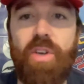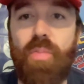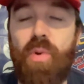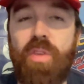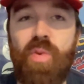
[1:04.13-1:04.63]
You know,
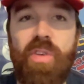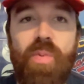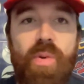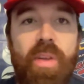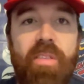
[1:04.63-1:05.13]
points, points,
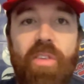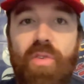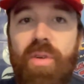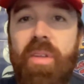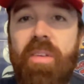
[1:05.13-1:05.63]
points. The
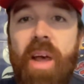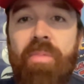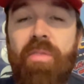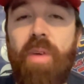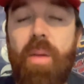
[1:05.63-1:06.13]
Dorian
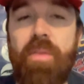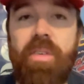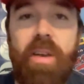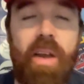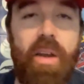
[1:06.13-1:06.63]
Thompson
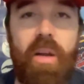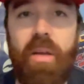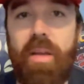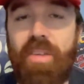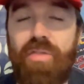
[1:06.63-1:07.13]
Robinson
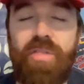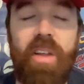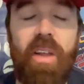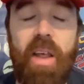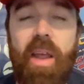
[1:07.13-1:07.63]
era in
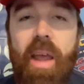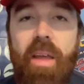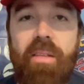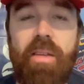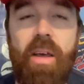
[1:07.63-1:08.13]
UCLA
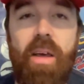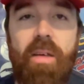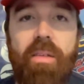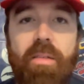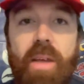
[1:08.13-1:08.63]
has
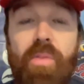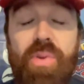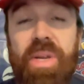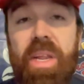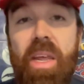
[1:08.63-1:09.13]
uh, come
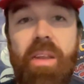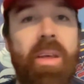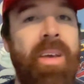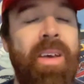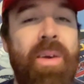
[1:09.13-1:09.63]
to an end,
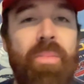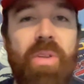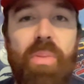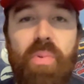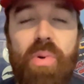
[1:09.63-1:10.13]

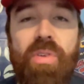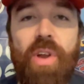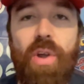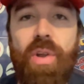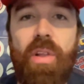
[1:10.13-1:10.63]
but the Bruins
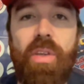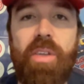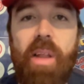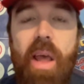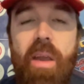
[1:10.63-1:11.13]
are going to look
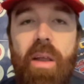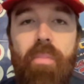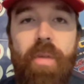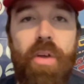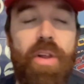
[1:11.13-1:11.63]
to light it
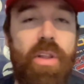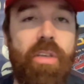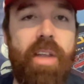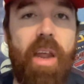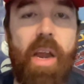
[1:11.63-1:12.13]
up. They're going to
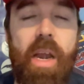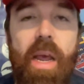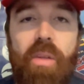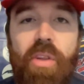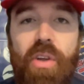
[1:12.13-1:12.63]
look to air it
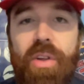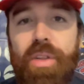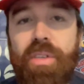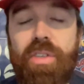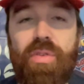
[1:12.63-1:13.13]
out. They're going to
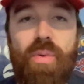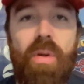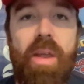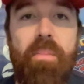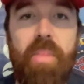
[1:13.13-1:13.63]
look to
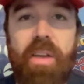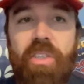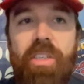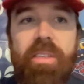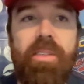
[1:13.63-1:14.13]
score in
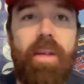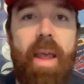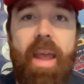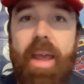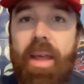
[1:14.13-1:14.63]
bunches.
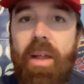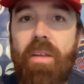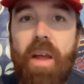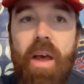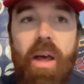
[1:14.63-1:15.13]

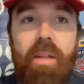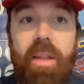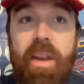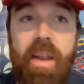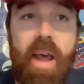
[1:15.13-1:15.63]
And uh,
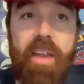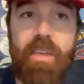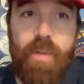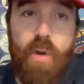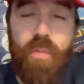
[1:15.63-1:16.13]
Lenny and I
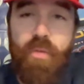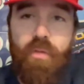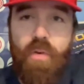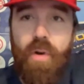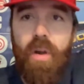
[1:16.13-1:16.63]
spoke
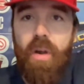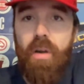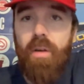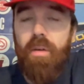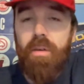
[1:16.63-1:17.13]
before